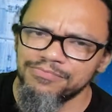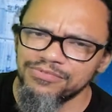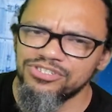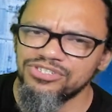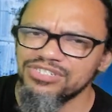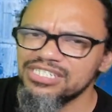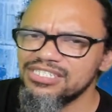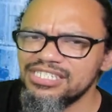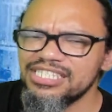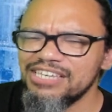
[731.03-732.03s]
Sure,
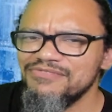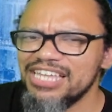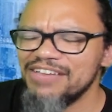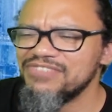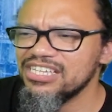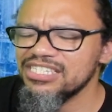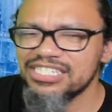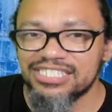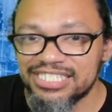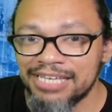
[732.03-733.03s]
Sith have definitely
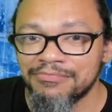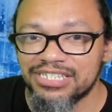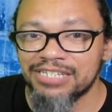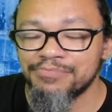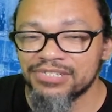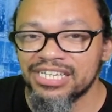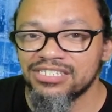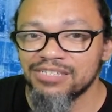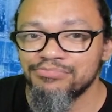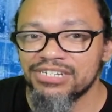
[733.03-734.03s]
tempted
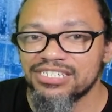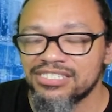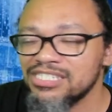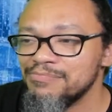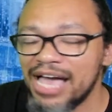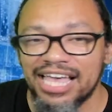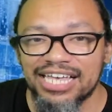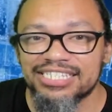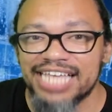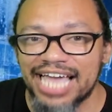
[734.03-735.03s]
potential apprentices by
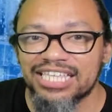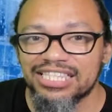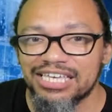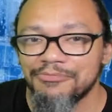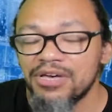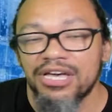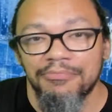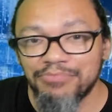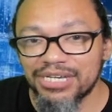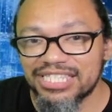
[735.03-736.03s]
attacking them,
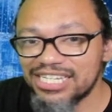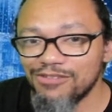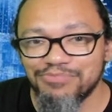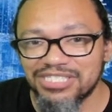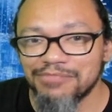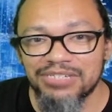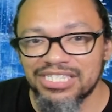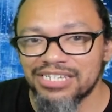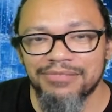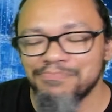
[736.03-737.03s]
but they don't put them
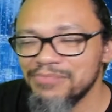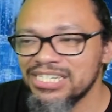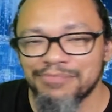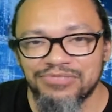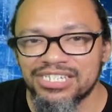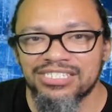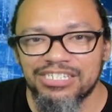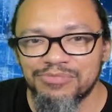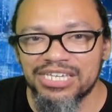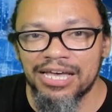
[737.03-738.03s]
in a position
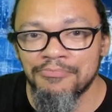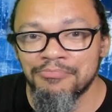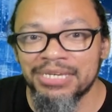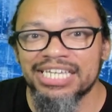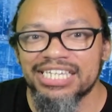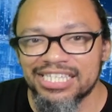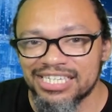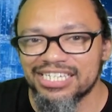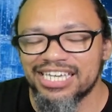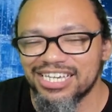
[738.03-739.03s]
to be
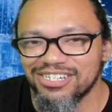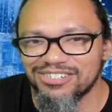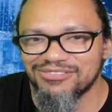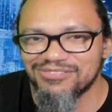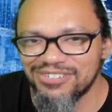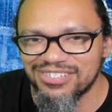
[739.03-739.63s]
immediately killed